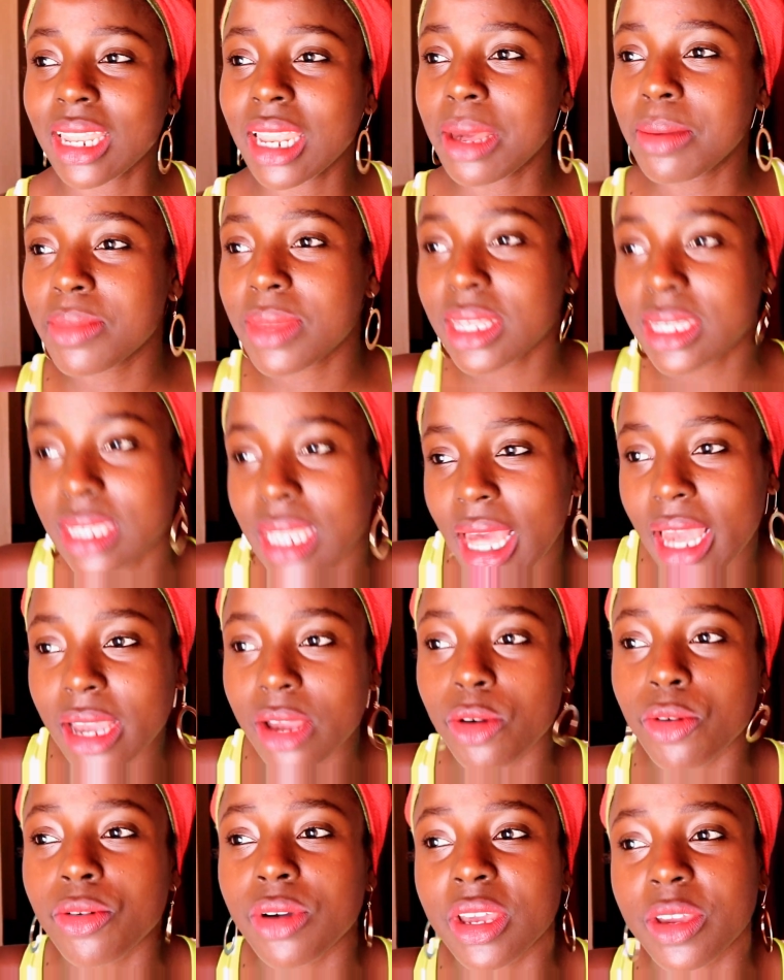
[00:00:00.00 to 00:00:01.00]
and i'm just
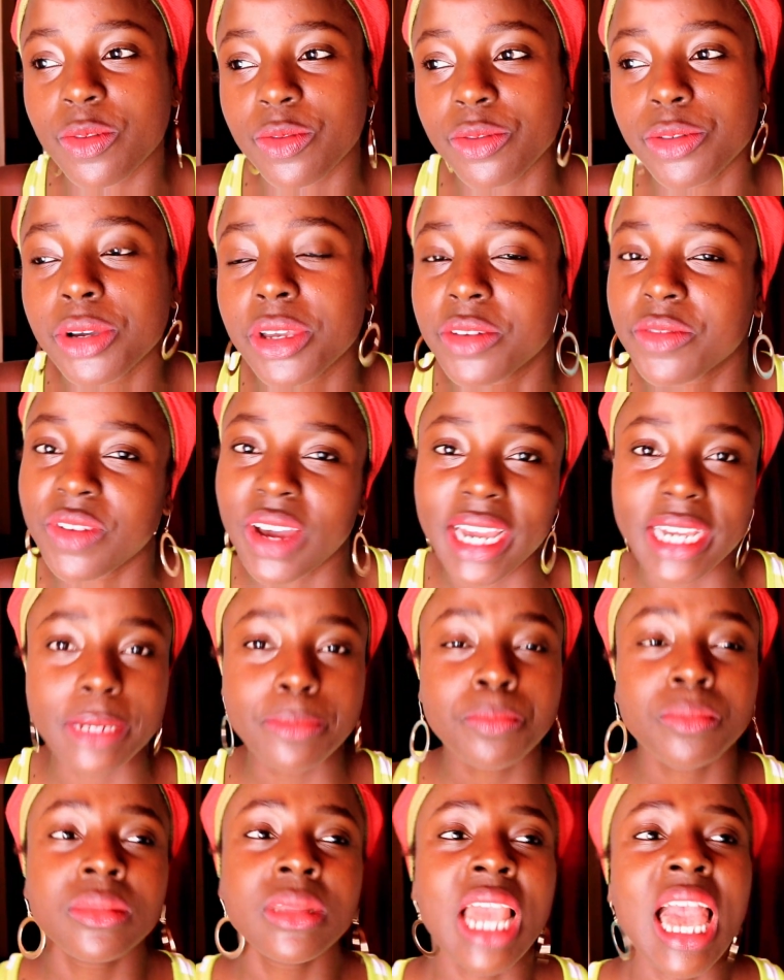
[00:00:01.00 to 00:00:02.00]
like okay okay fine
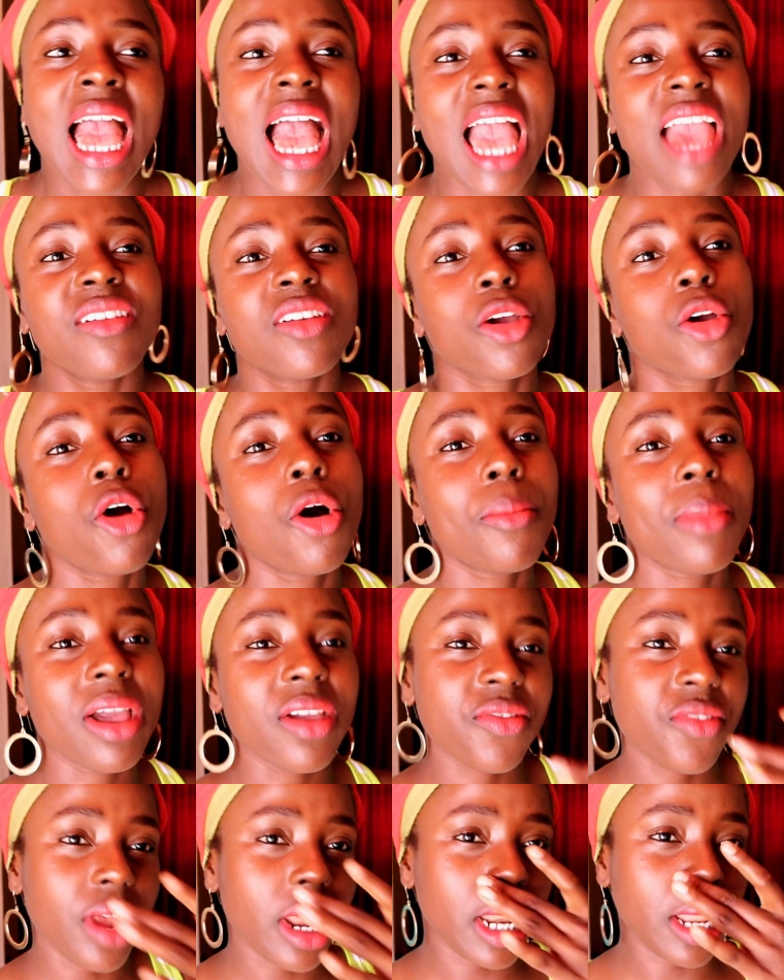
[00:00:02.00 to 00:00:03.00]
i even call my
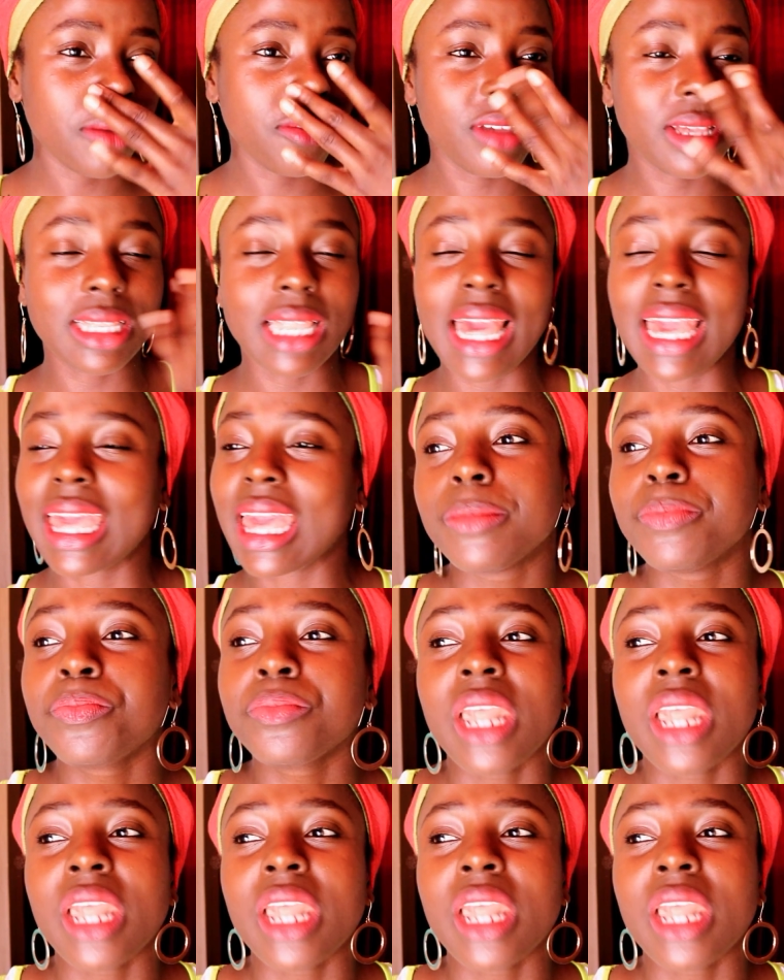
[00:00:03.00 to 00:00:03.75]
friend i mean like